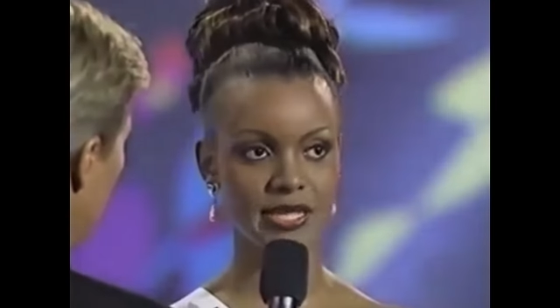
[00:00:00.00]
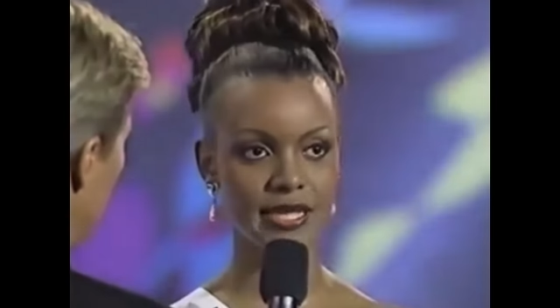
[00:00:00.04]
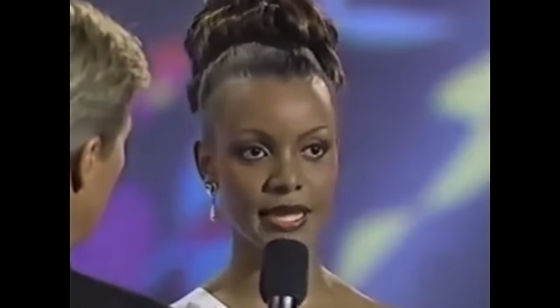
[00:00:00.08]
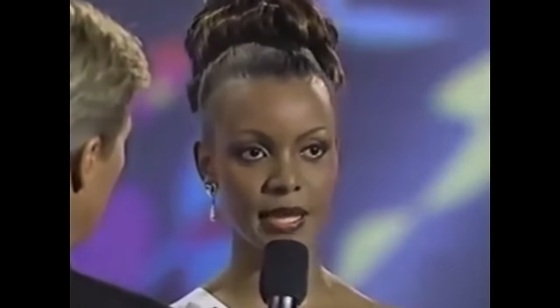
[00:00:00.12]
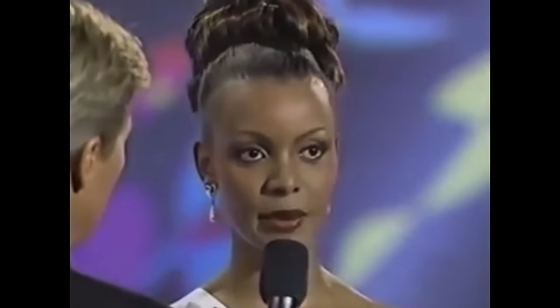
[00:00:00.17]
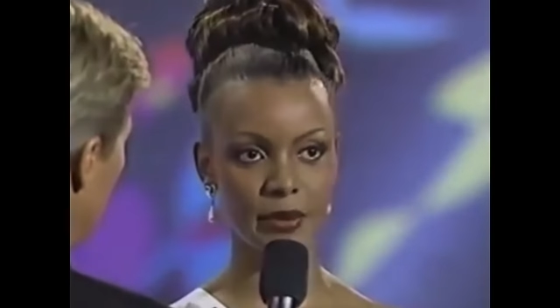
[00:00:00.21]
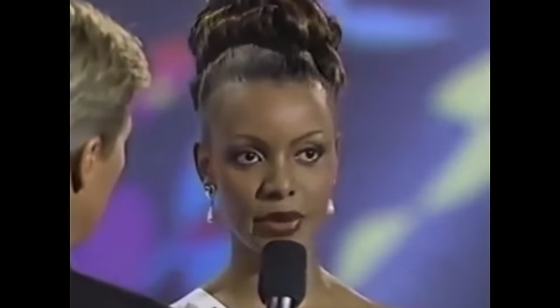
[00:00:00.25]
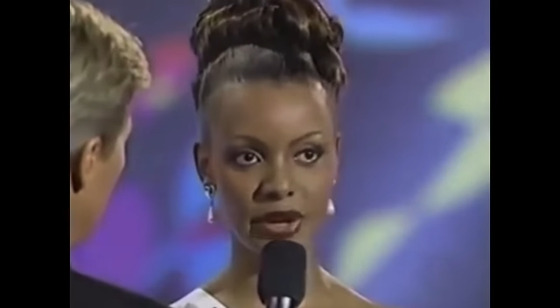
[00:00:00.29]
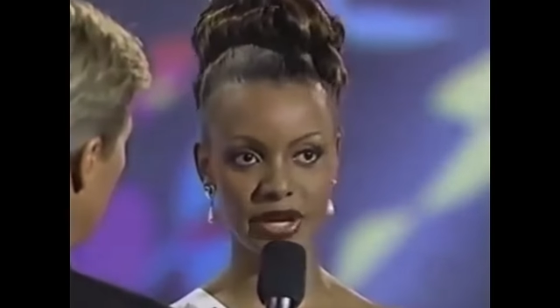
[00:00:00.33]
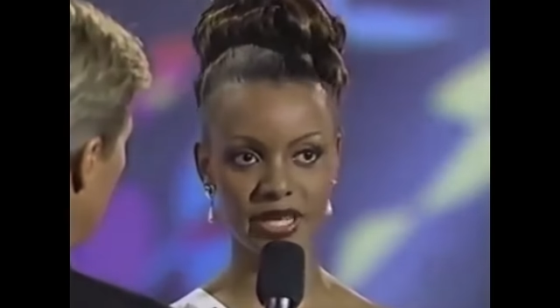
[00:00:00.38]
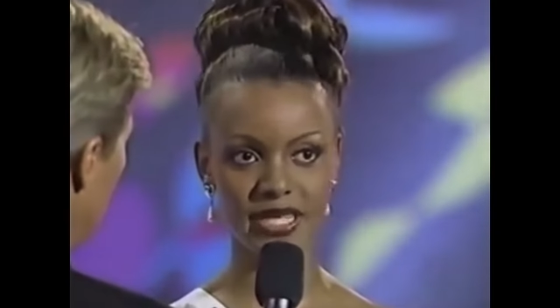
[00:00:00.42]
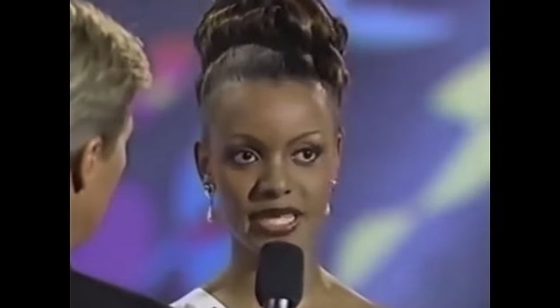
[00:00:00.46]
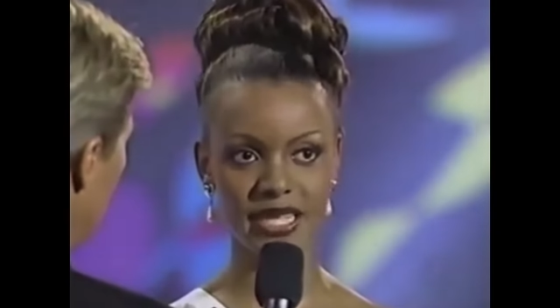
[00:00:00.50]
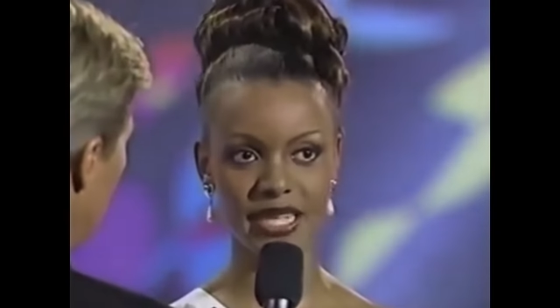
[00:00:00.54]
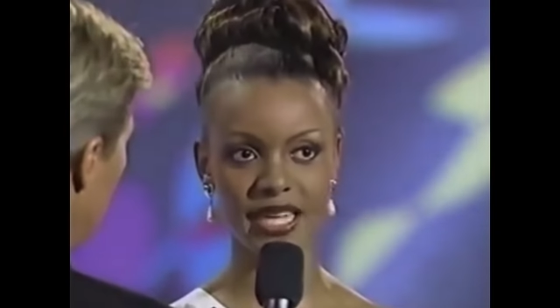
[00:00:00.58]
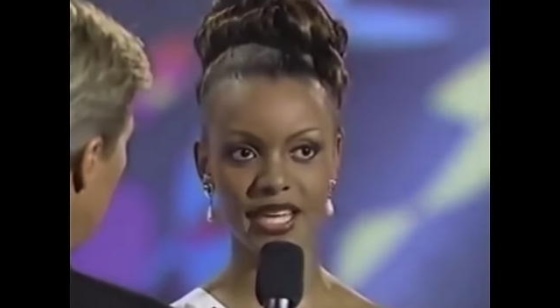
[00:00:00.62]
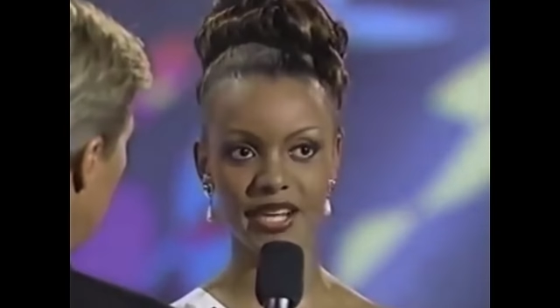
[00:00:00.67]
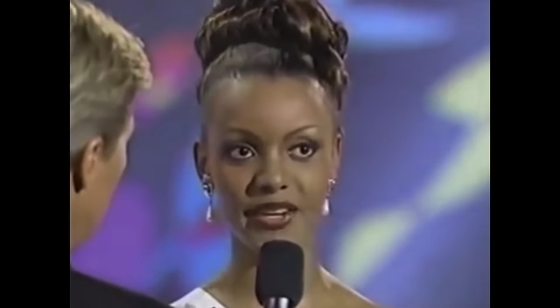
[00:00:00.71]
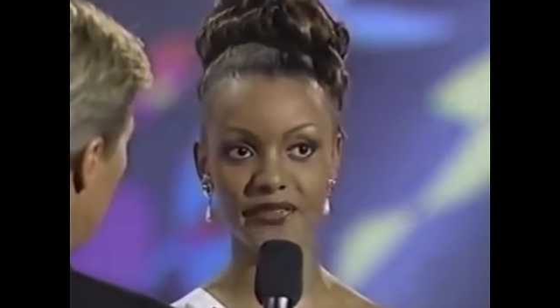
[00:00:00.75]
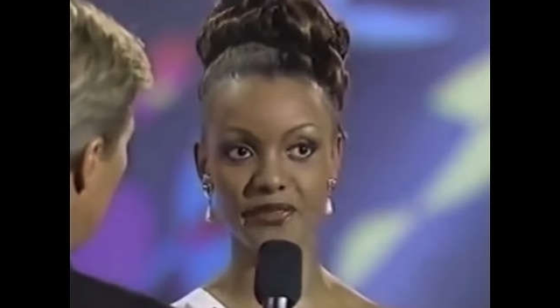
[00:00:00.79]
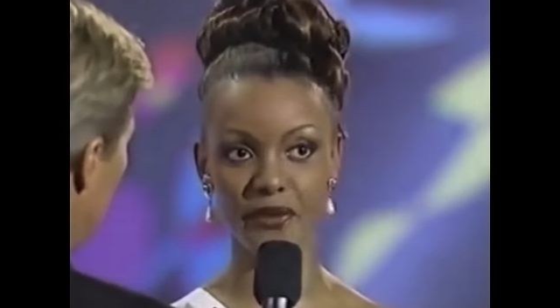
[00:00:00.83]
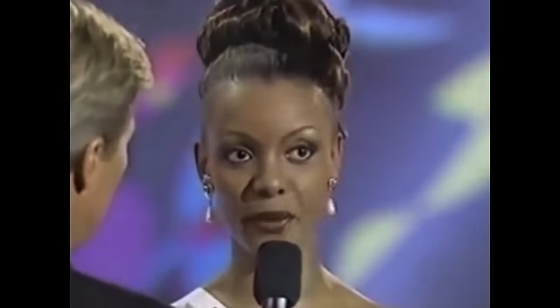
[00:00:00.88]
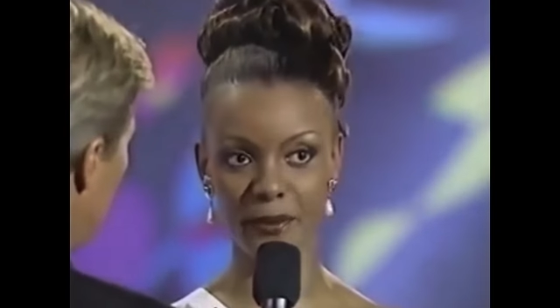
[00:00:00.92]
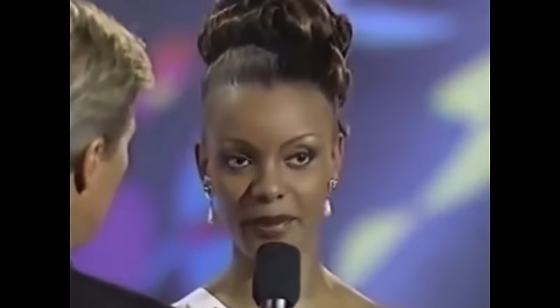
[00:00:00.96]
She's
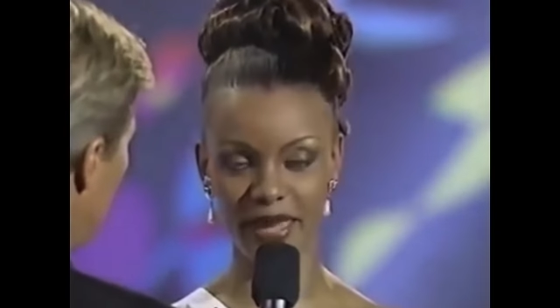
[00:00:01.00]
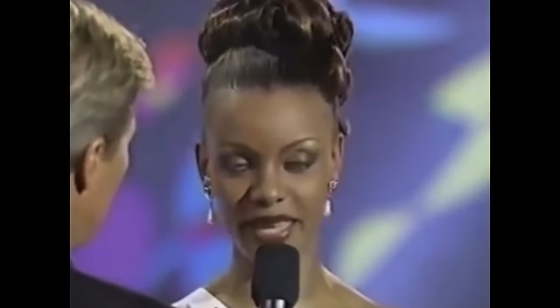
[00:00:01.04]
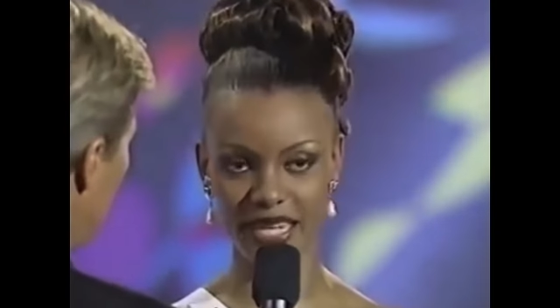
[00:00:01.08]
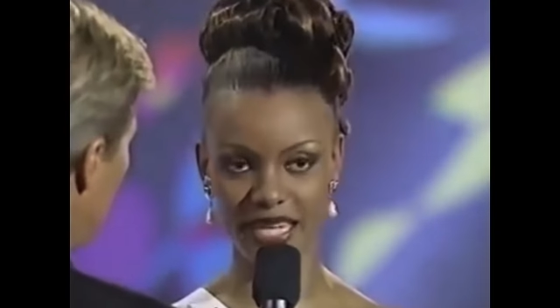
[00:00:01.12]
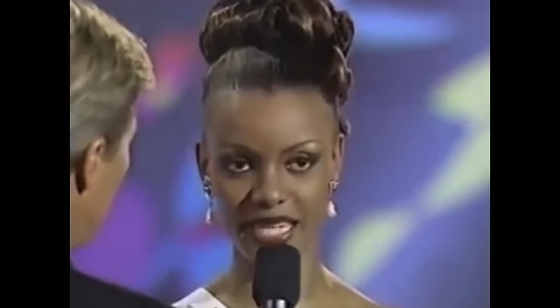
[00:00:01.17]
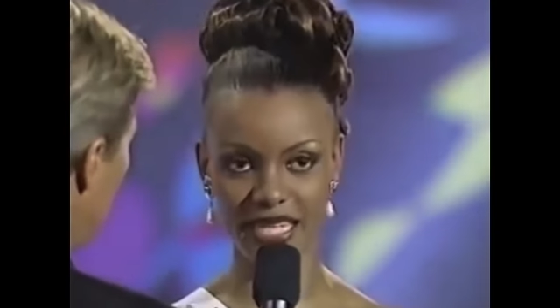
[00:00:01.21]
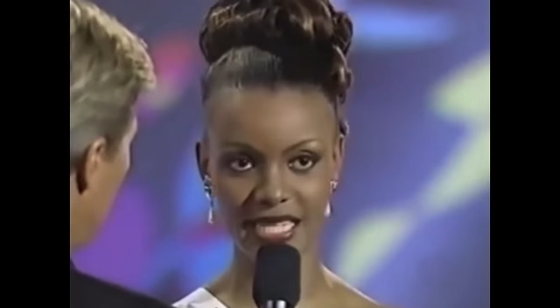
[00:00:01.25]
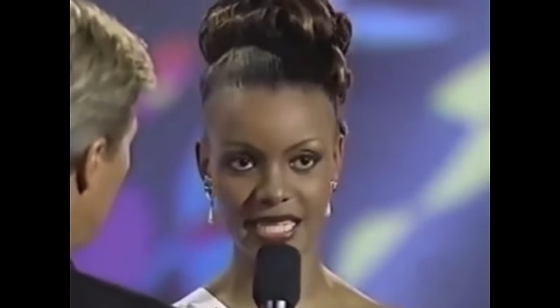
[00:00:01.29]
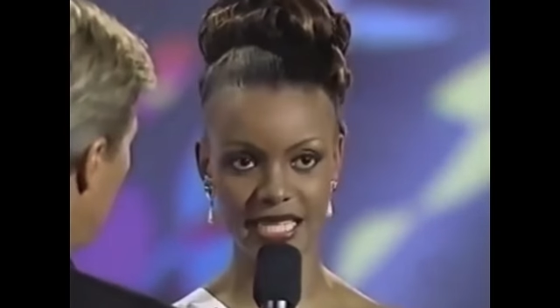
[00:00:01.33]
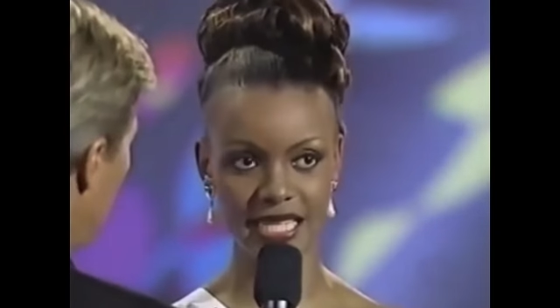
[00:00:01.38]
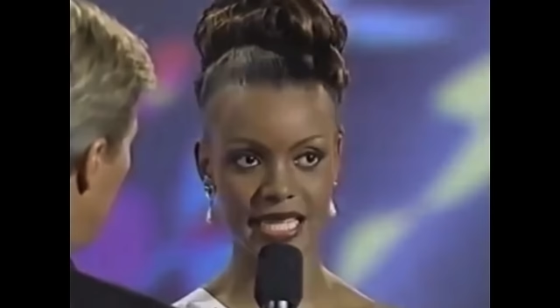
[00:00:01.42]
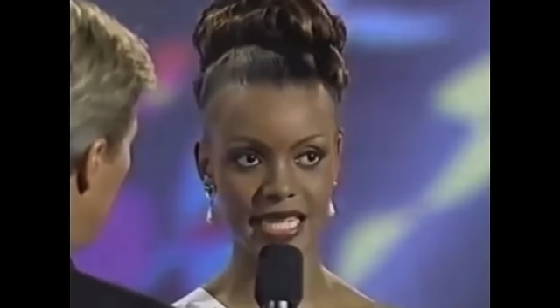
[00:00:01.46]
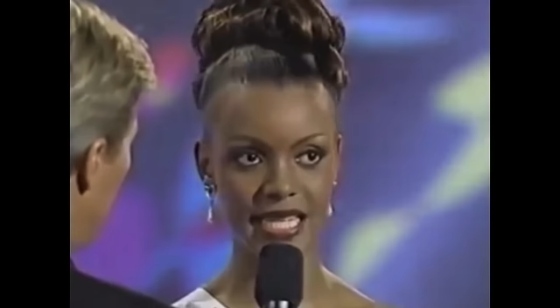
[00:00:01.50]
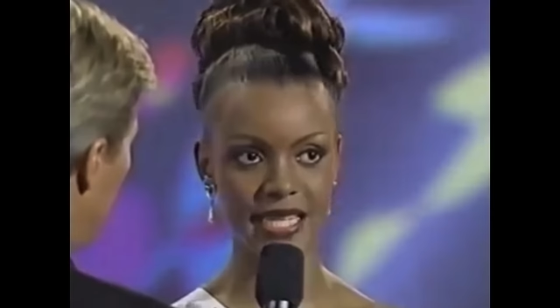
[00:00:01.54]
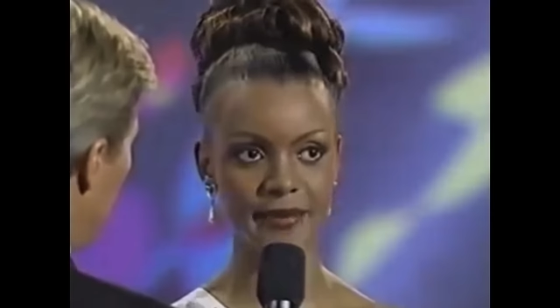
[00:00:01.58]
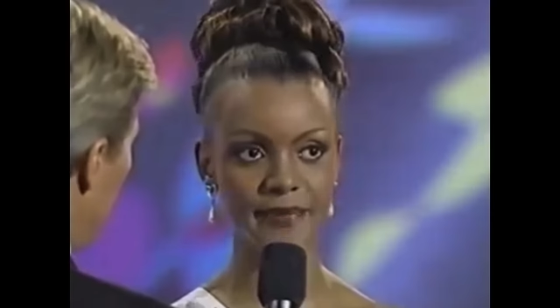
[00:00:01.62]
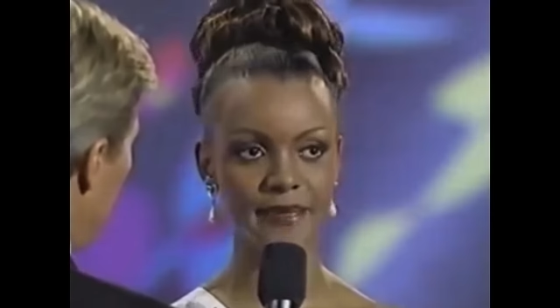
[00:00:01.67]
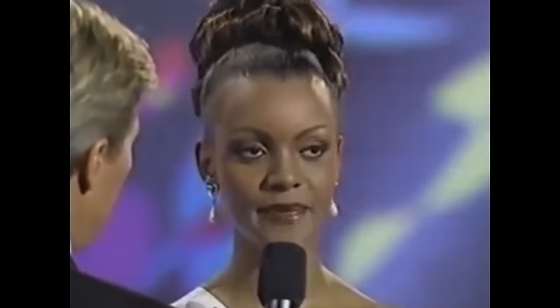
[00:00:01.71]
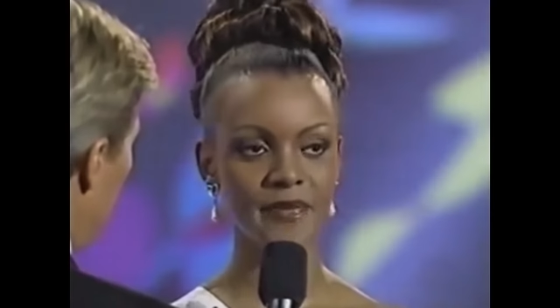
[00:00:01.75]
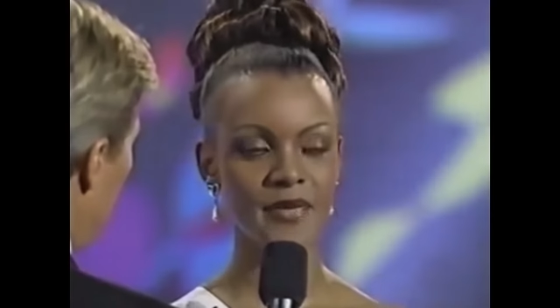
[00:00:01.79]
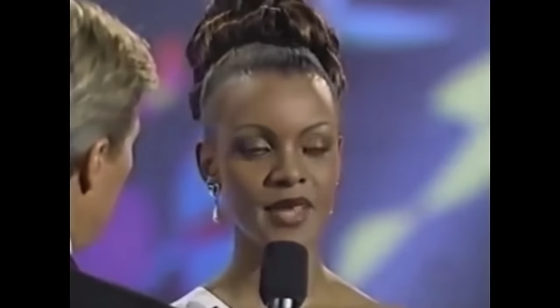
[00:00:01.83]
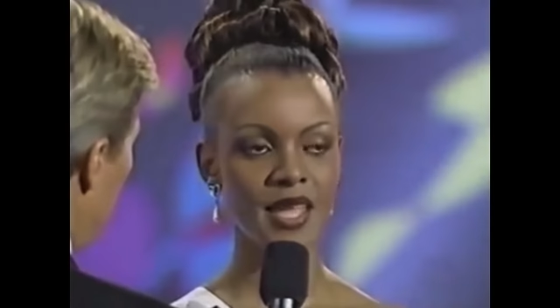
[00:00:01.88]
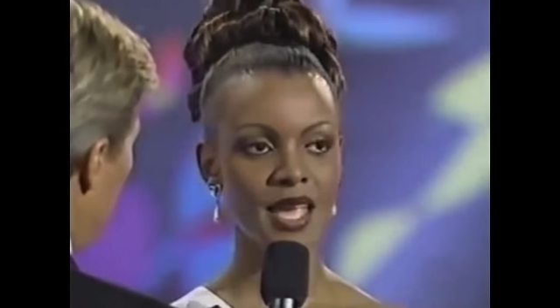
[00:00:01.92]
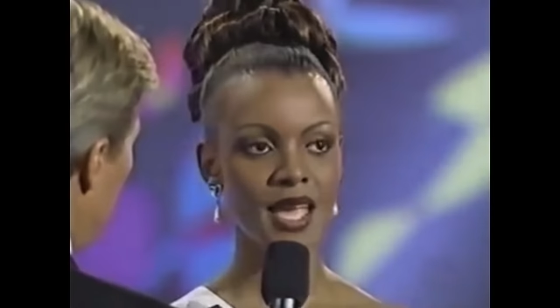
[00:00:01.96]
celebrating her femininity.